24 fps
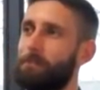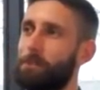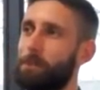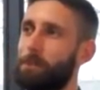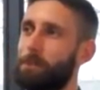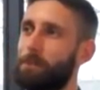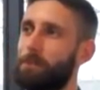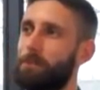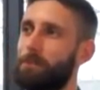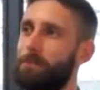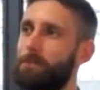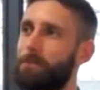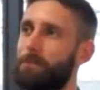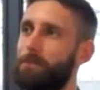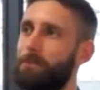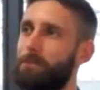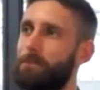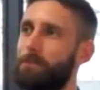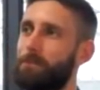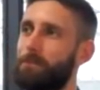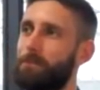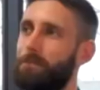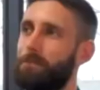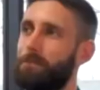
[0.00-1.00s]

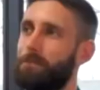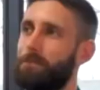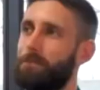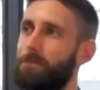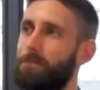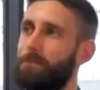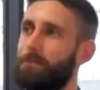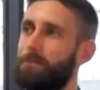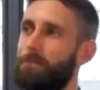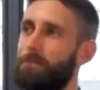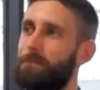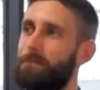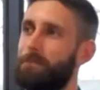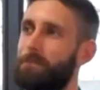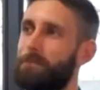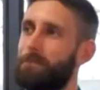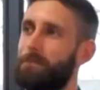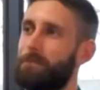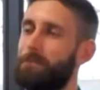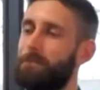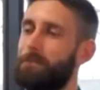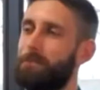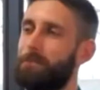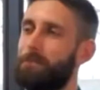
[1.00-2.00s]

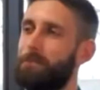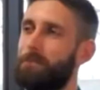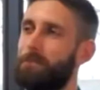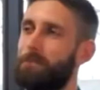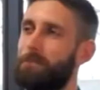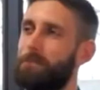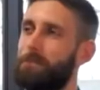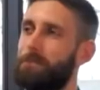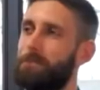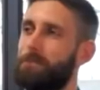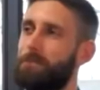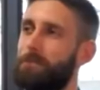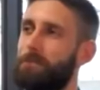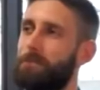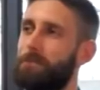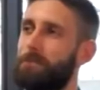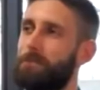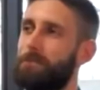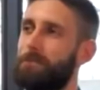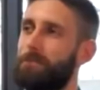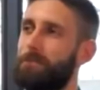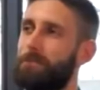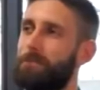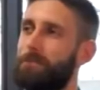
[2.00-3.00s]

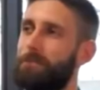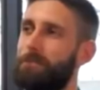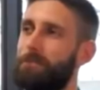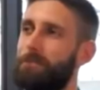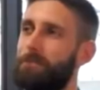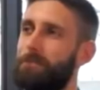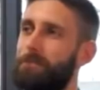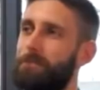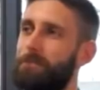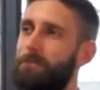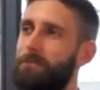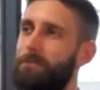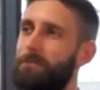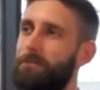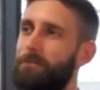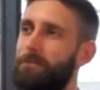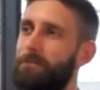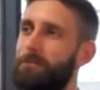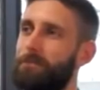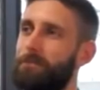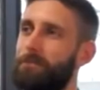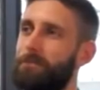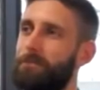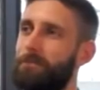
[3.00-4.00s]

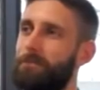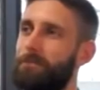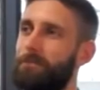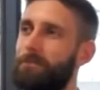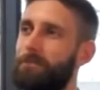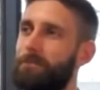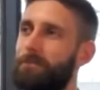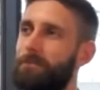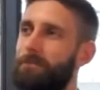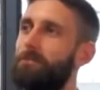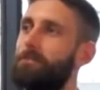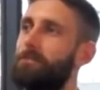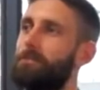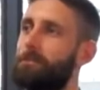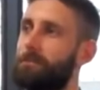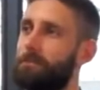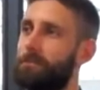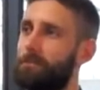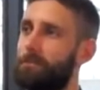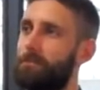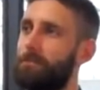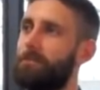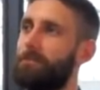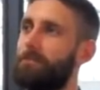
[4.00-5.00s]

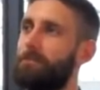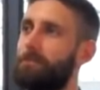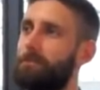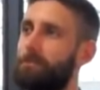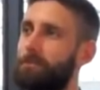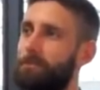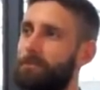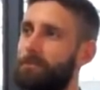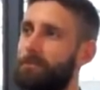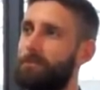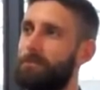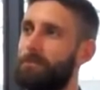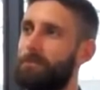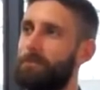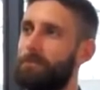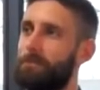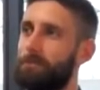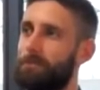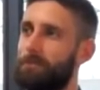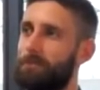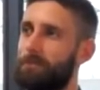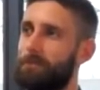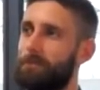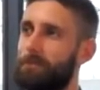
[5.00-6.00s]

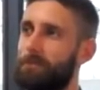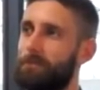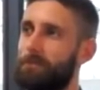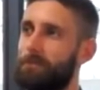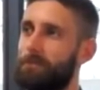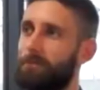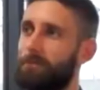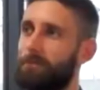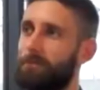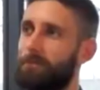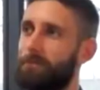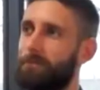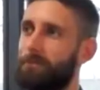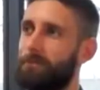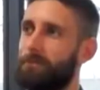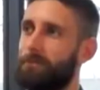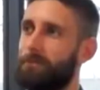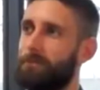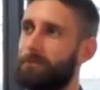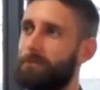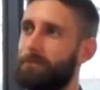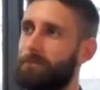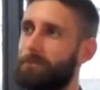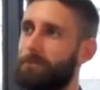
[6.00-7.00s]

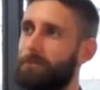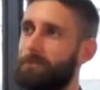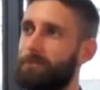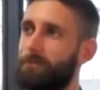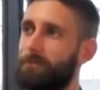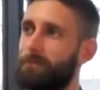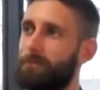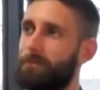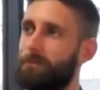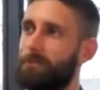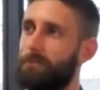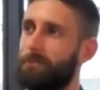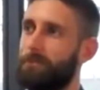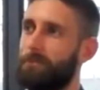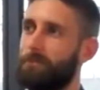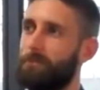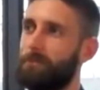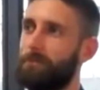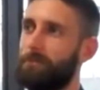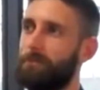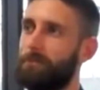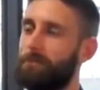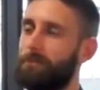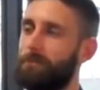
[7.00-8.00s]
(not speaking)